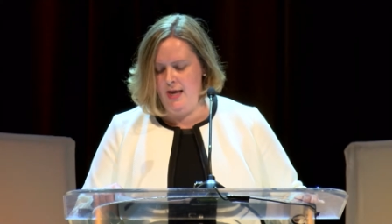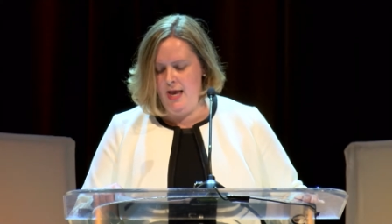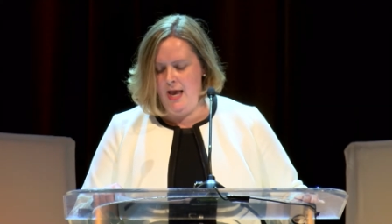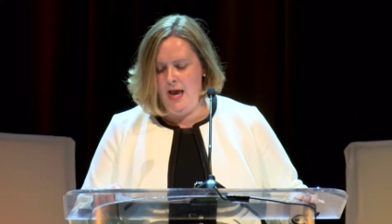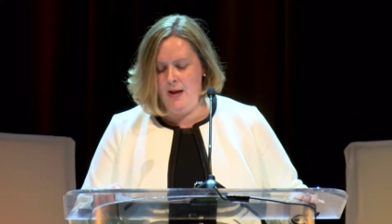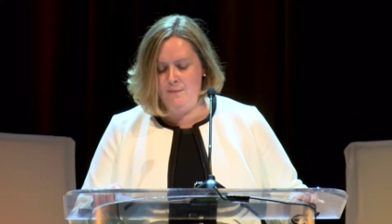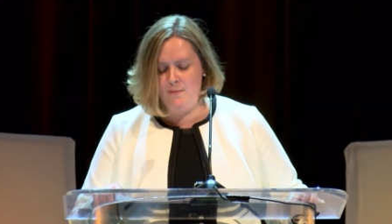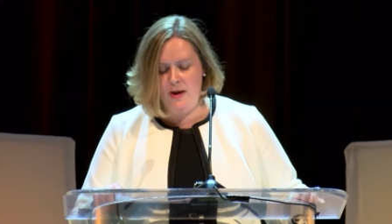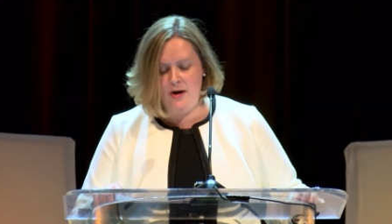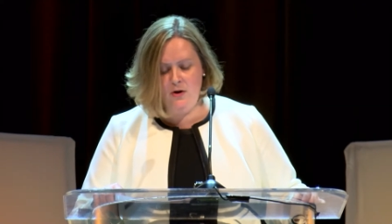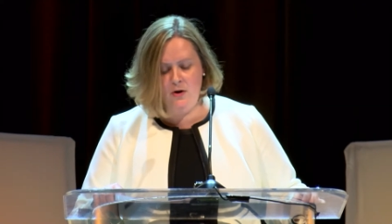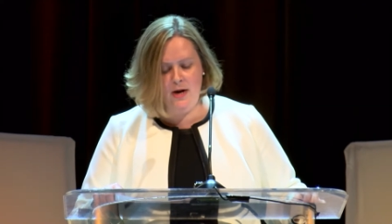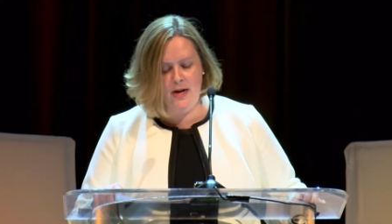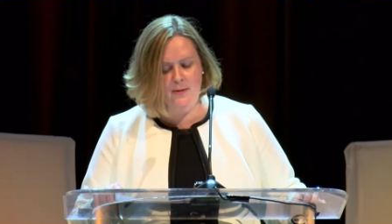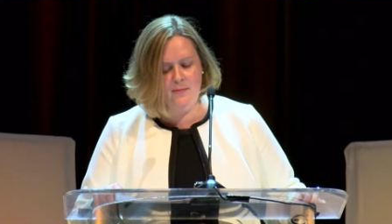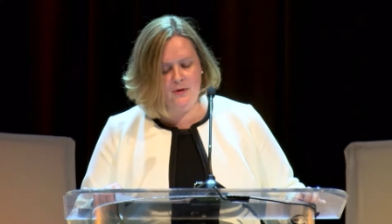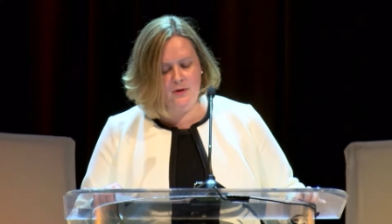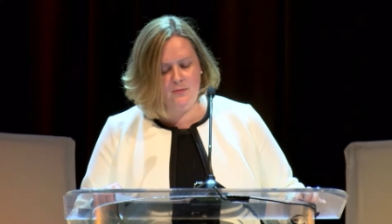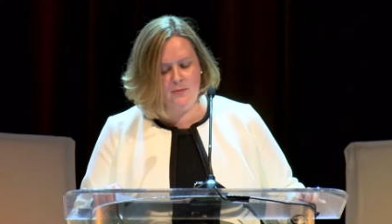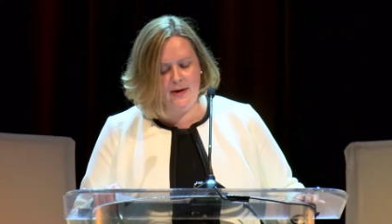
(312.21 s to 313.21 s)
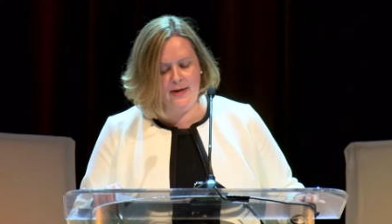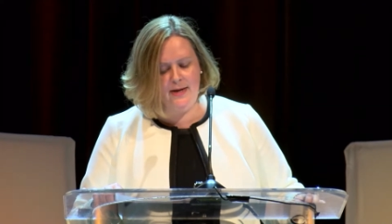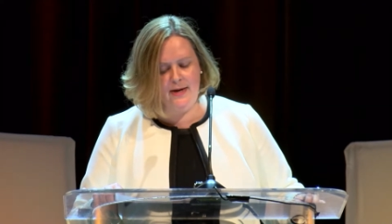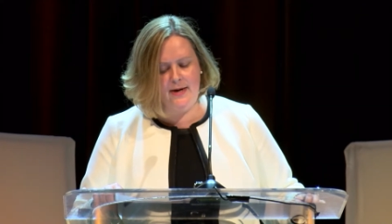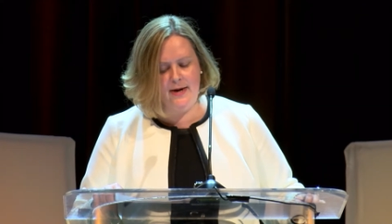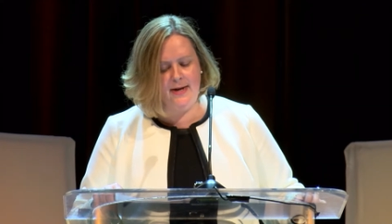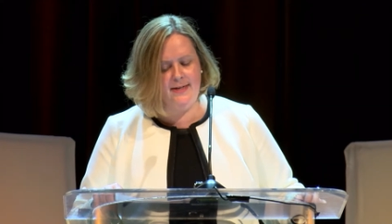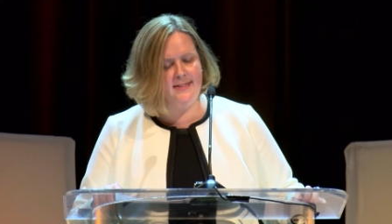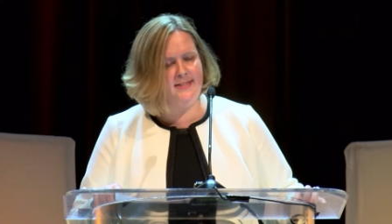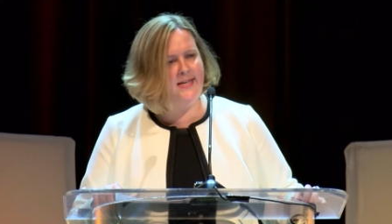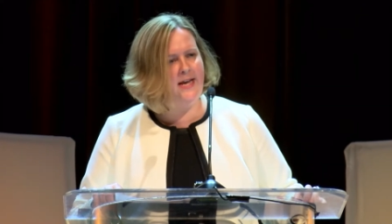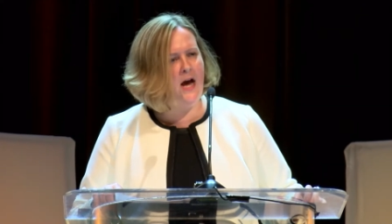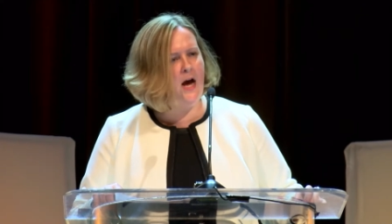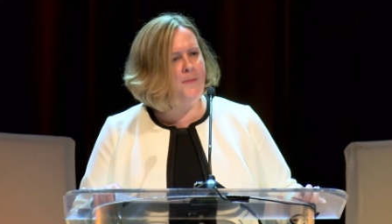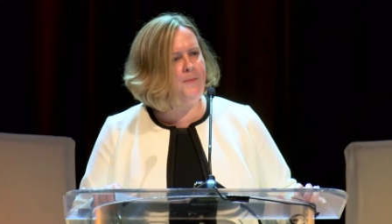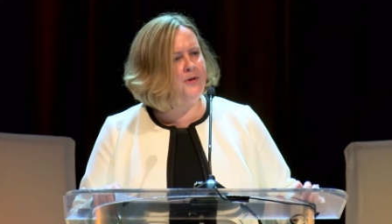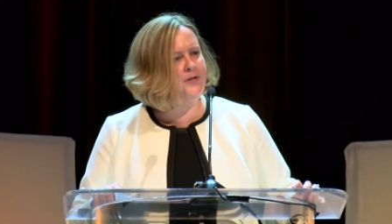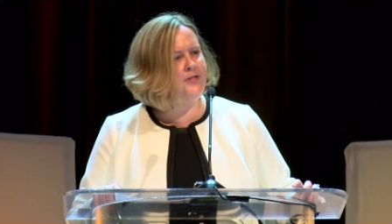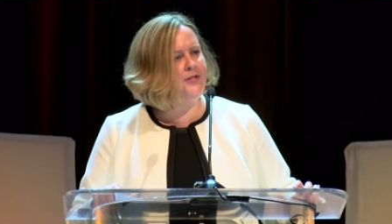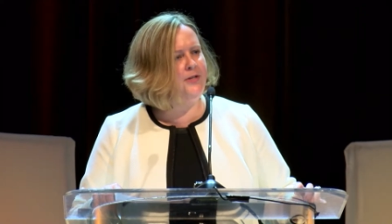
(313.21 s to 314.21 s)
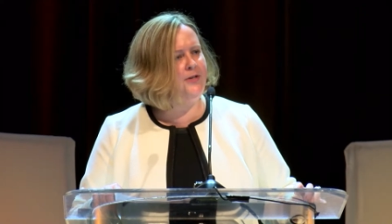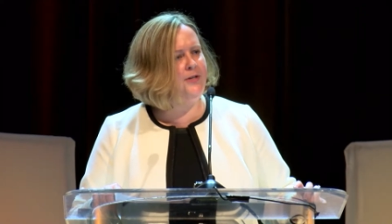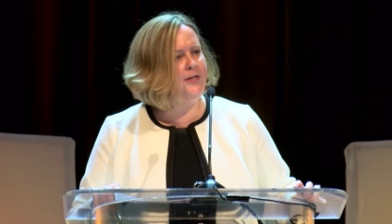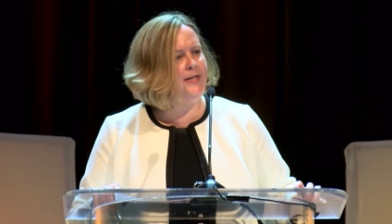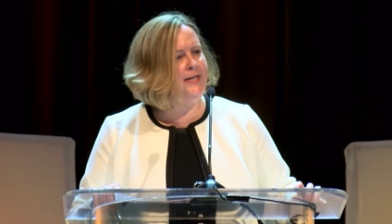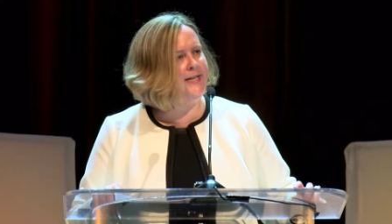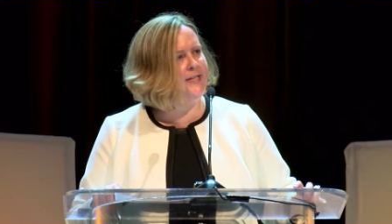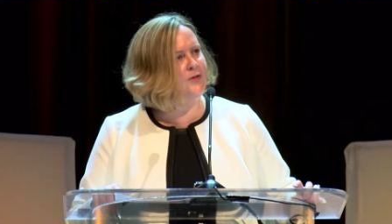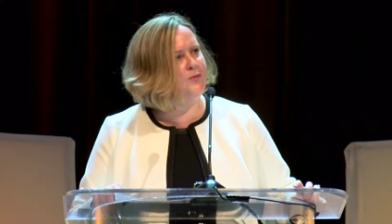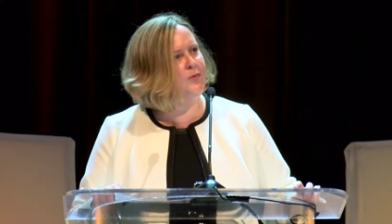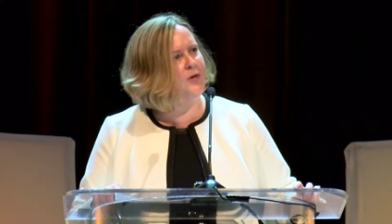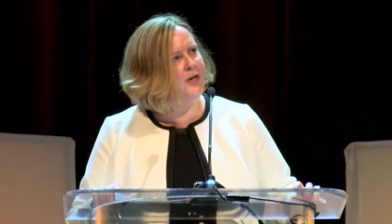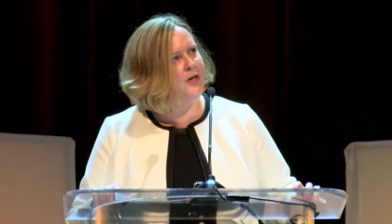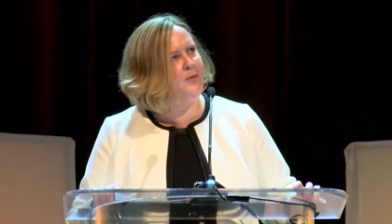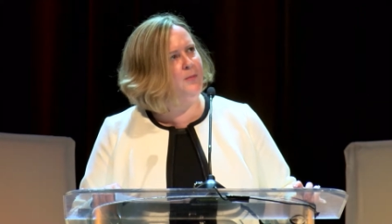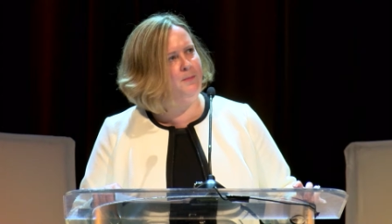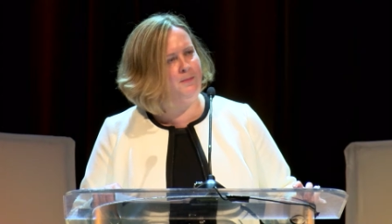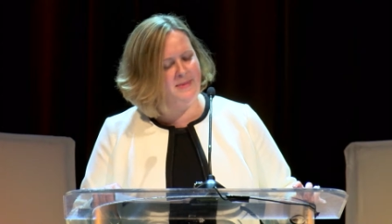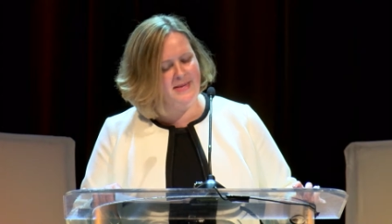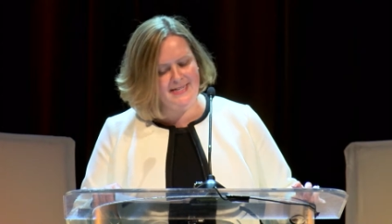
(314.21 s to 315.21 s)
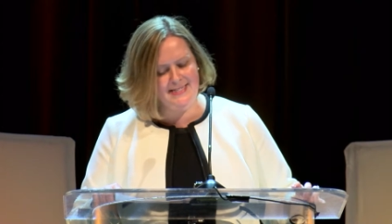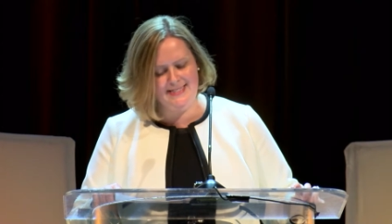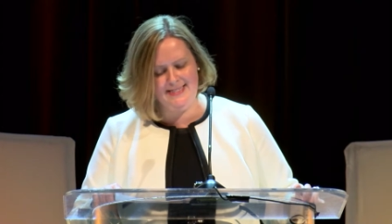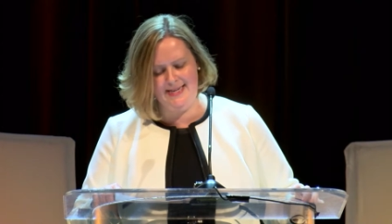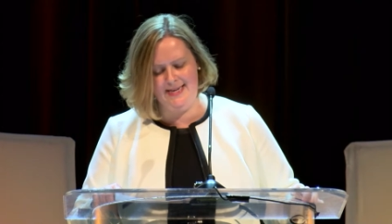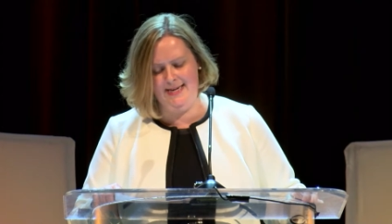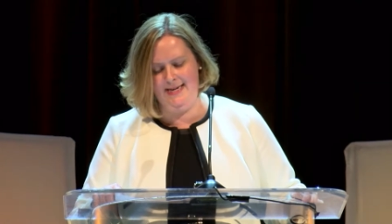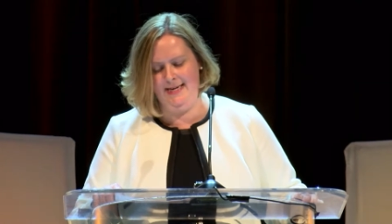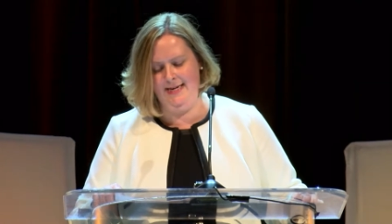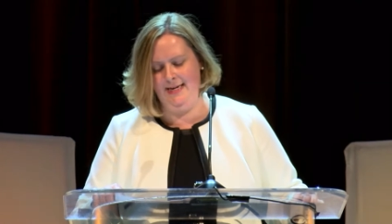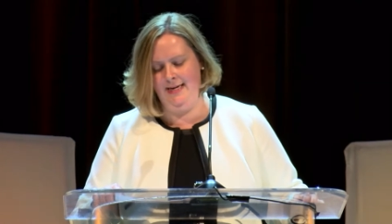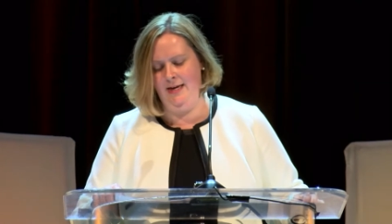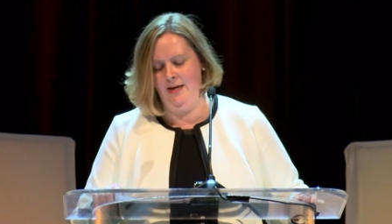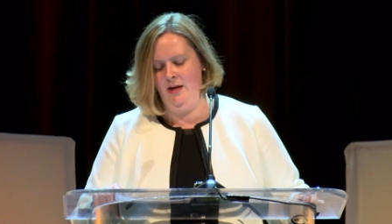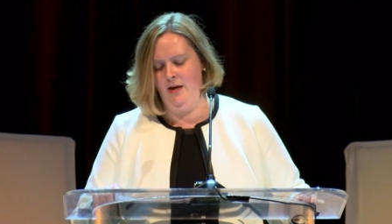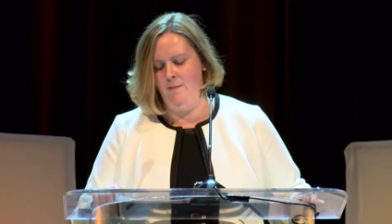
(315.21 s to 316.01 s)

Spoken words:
and better able to recognize the opportunities we're missing